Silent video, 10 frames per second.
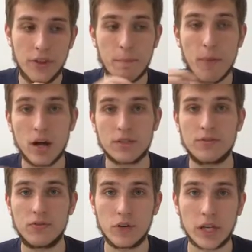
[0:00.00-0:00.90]
the most
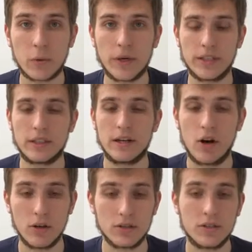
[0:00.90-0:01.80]
frequent
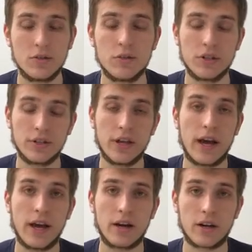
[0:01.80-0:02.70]
host during
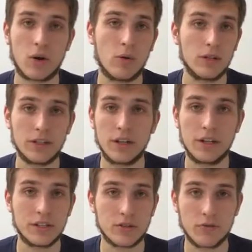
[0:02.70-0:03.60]
the crawling the
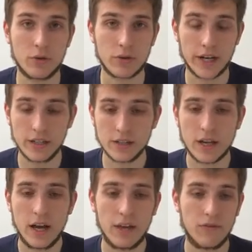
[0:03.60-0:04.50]
list of URLs.